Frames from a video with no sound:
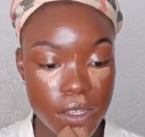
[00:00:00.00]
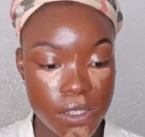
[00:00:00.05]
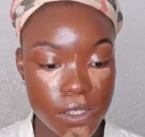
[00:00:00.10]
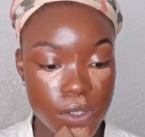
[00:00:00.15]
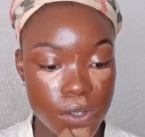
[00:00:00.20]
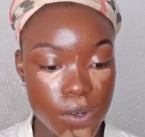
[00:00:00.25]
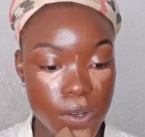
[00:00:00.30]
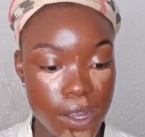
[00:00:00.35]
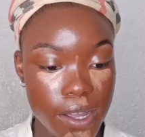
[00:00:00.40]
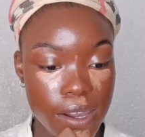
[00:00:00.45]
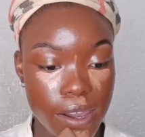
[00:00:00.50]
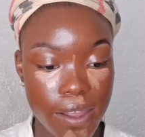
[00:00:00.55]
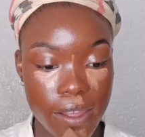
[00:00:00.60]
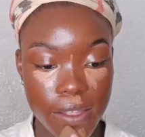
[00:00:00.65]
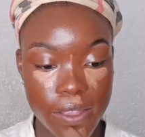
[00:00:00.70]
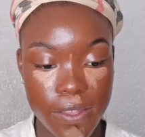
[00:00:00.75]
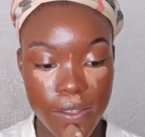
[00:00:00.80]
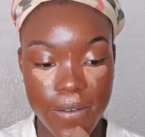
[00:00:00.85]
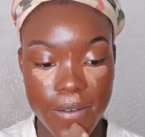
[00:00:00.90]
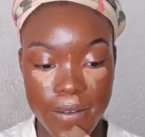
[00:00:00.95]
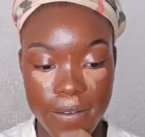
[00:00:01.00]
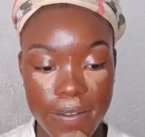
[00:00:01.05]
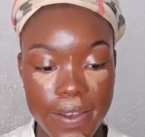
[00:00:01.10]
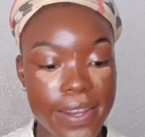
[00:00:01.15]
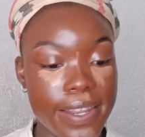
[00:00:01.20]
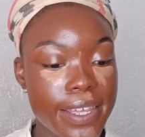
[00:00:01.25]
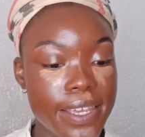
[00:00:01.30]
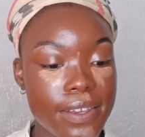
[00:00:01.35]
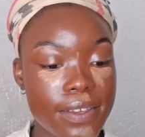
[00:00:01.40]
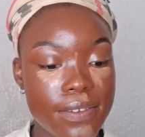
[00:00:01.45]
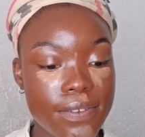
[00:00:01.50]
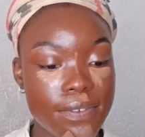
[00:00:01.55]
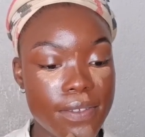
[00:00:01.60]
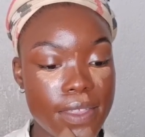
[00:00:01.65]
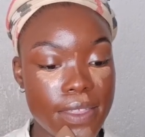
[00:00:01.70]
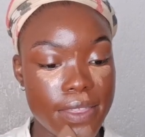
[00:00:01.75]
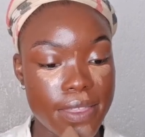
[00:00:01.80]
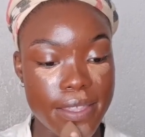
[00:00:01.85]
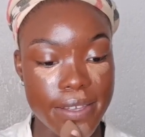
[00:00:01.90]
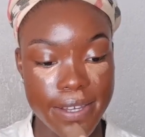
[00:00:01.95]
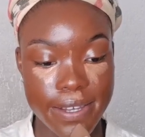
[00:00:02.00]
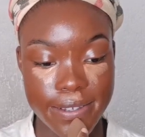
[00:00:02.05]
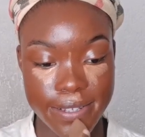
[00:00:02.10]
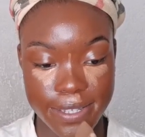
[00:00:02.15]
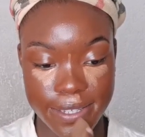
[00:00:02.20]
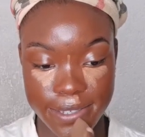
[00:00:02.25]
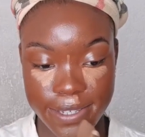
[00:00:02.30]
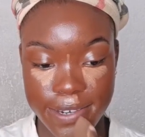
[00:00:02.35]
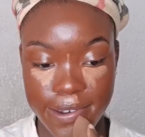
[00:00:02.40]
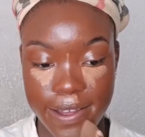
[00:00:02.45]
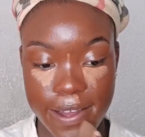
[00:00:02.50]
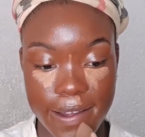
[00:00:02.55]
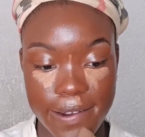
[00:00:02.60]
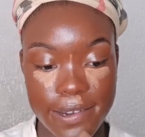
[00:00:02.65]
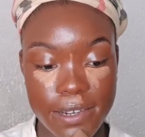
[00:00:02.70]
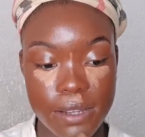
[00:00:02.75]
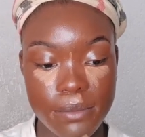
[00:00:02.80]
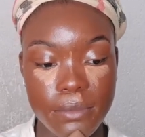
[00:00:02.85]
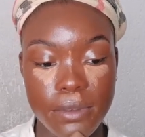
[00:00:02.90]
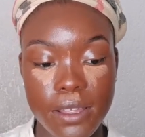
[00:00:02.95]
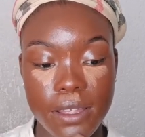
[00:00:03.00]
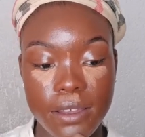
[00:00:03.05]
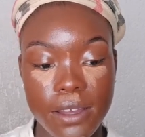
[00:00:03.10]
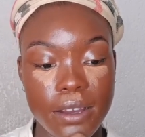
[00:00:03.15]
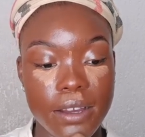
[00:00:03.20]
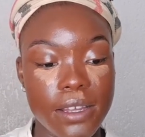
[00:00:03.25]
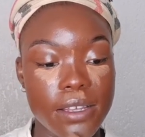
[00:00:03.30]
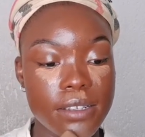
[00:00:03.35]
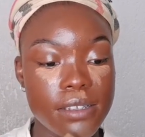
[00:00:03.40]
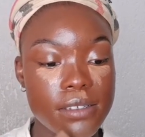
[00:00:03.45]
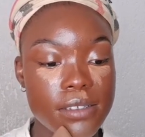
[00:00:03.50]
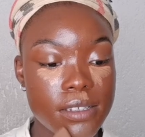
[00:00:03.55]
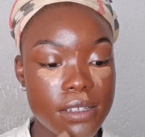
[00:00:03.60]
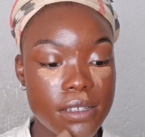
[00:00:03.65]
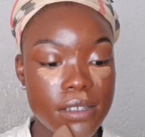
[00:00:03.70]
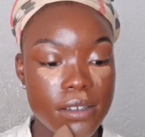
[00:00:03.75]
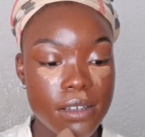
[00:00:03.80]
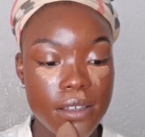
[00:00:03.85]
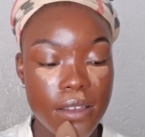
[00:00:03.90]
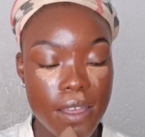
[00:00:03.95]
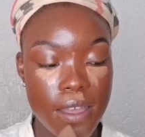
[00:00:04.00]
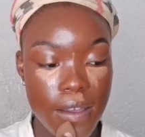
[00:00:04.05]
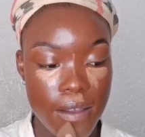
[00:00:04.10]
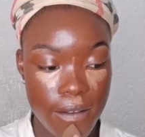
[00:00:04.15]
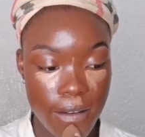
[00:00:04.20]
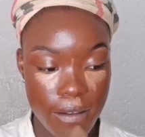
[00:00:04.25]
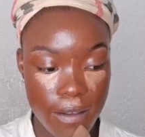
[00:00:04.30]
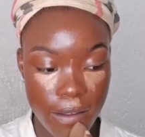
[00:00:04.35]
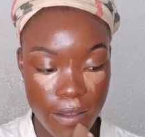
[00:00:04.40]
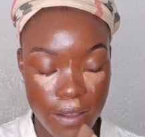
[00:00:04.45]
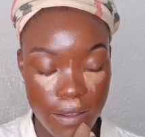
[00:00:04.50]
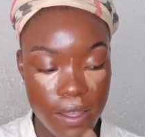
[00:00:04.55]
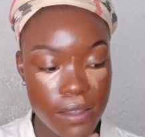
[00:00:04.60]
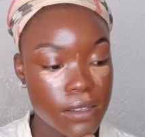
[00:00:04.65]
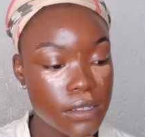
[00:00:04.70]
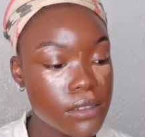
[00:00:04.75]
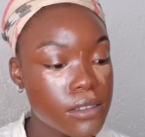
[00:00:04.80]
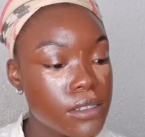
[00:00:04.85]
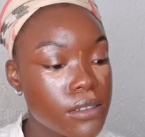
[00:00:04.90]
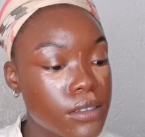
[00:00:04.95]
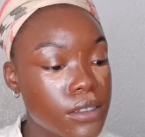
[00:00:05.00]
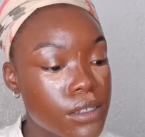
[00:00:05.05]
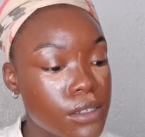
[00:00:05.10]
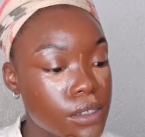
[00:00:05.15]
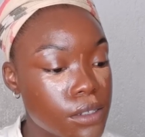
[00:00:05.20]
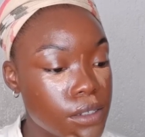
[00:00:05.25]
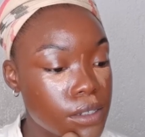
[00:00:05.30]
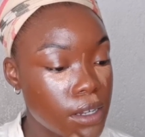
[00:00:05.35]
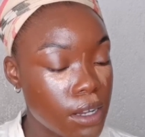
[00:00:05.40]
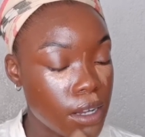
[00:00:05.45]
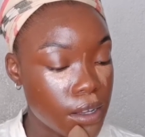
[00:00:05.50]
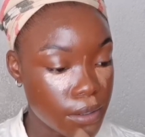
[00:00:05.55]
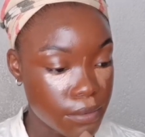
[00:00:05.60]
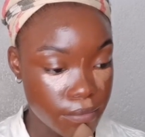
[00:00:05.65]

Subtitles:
So I like to leave the concealer under my eyes to